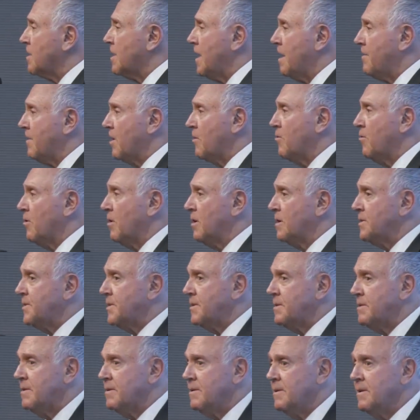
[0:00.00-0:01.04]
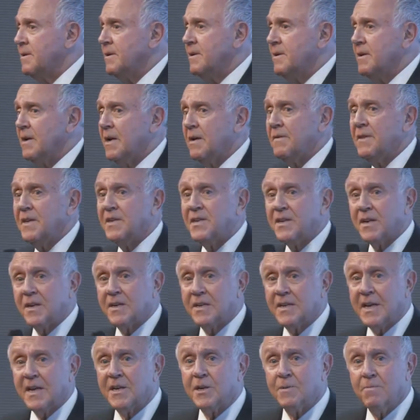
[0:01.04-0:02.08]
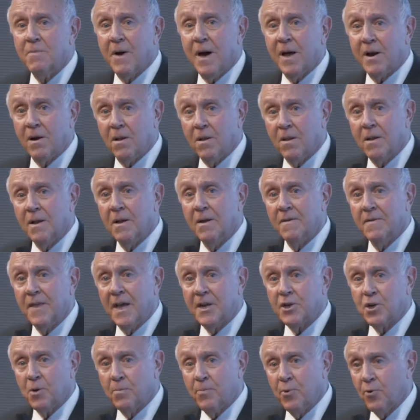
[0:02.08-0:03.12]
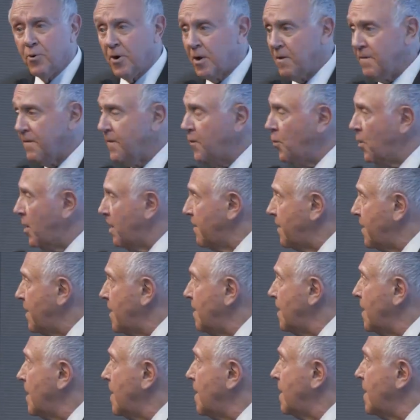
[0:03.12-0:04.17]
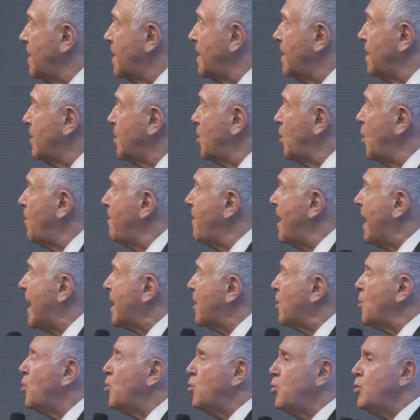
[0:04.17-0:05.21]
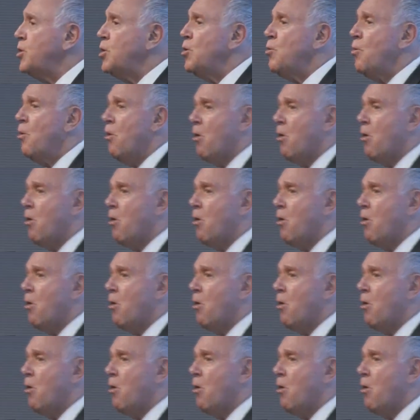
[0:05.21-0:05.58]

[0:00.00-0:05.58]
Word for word: come across in the success model that you're pointing for. No matter who you